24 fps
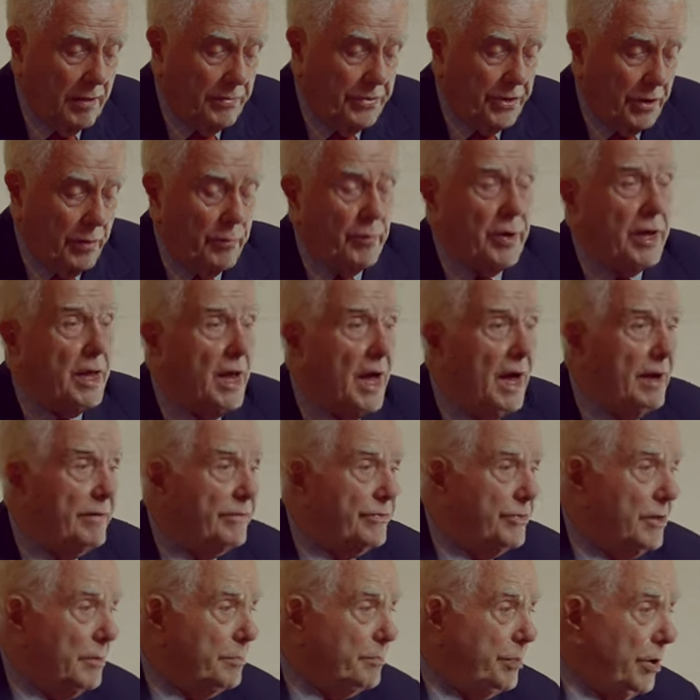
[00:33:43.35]
that we
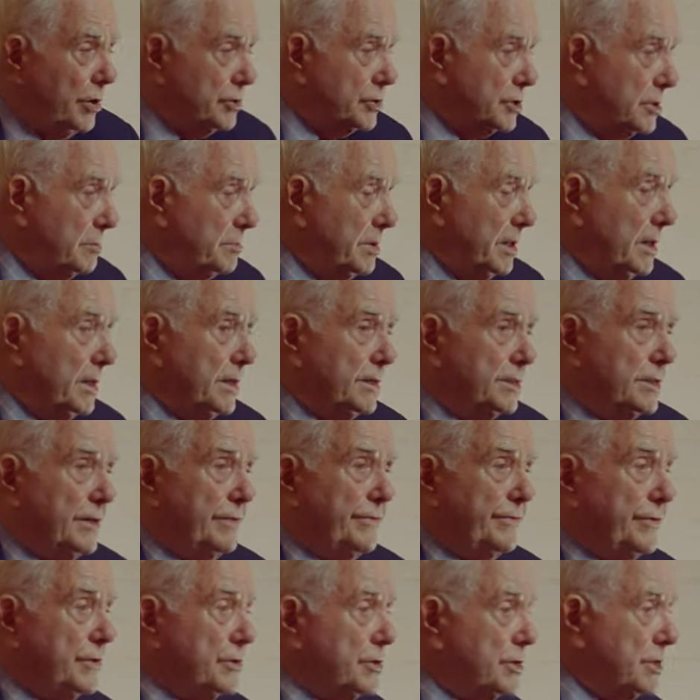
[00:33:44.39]
have the possibility
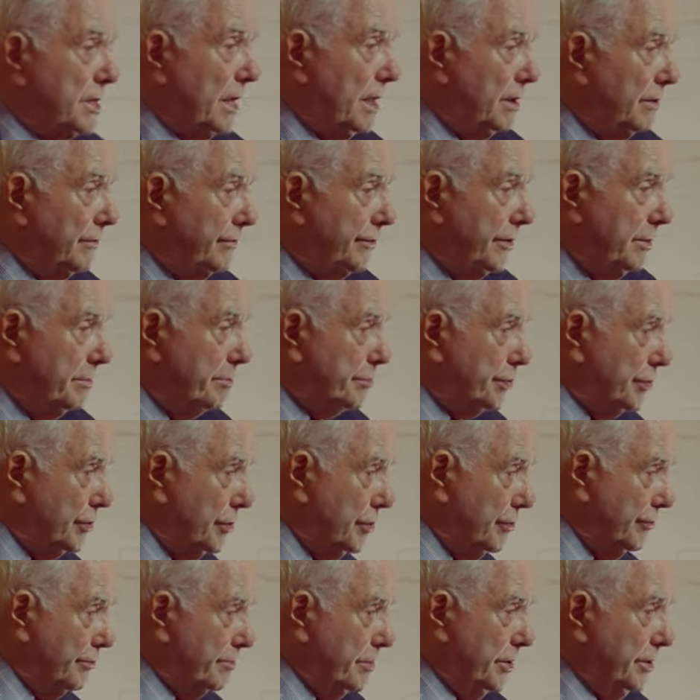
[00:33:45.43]
for
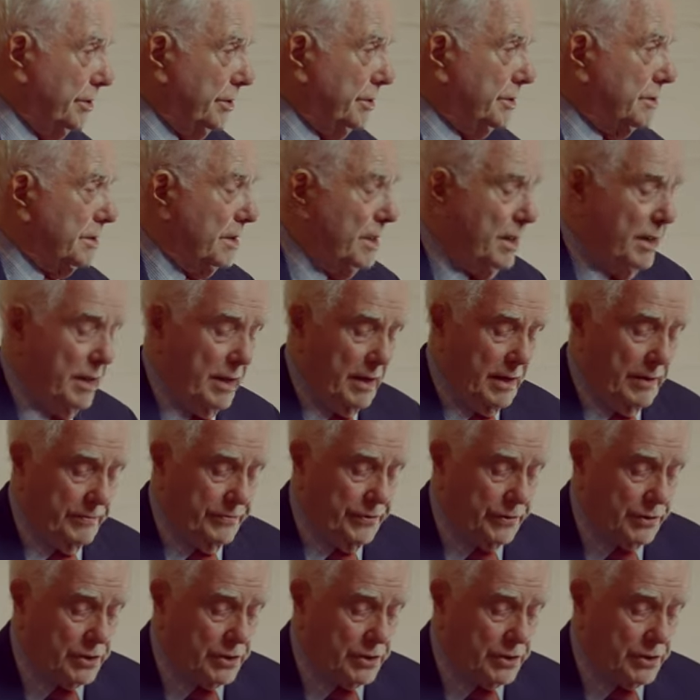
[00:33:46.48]
self-improvement, for